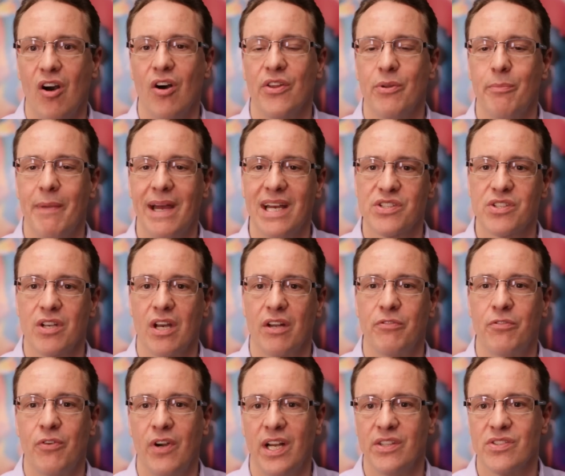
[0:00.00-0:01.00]
all the mascot
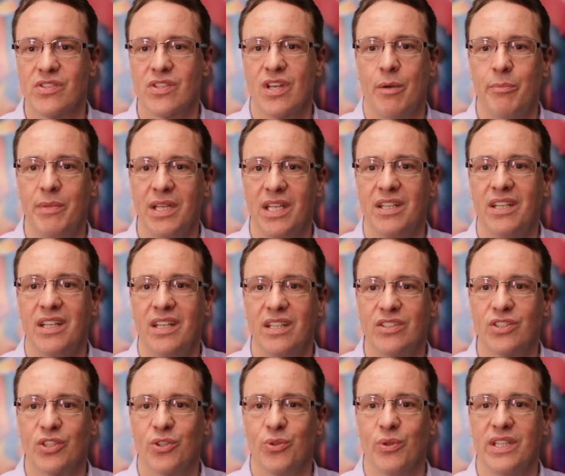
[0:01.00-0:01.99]
friends come in
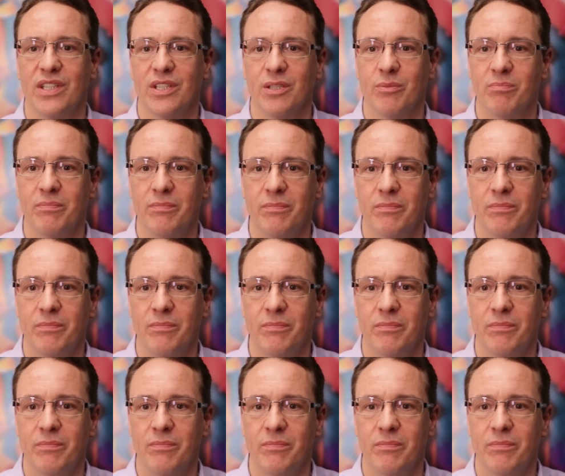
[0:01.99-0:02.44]
to greet them.